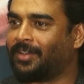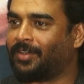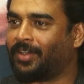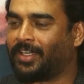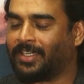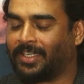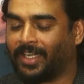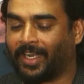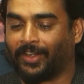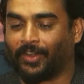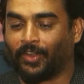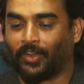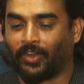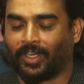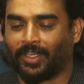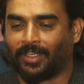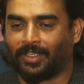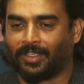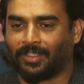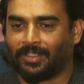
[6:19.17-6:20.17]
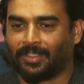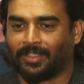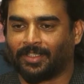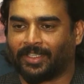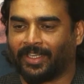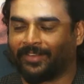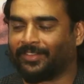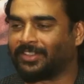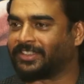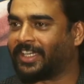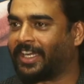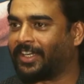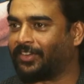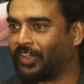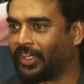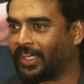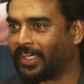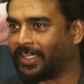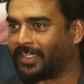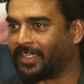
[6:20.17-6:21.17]
a dialogue in Devil's
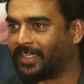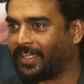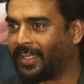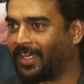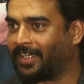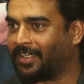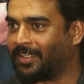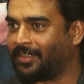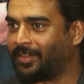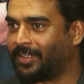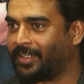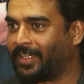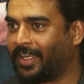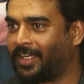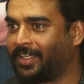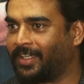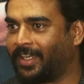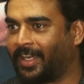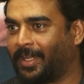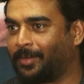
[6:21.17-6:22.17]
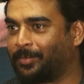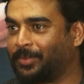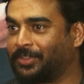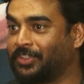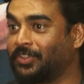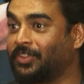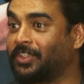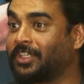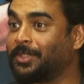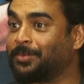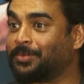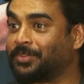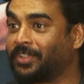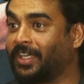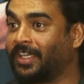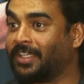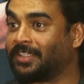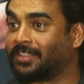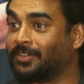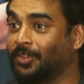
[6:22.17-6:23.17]
Advocate that Al Pacino keeps
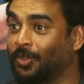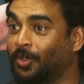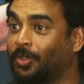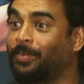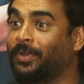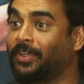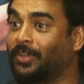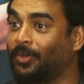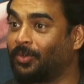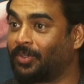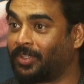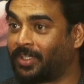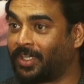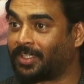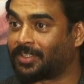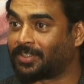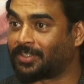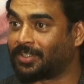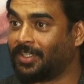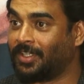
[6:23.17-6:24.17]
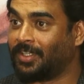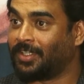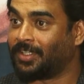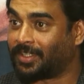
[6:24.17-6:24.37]
saying: "Look but don't touch,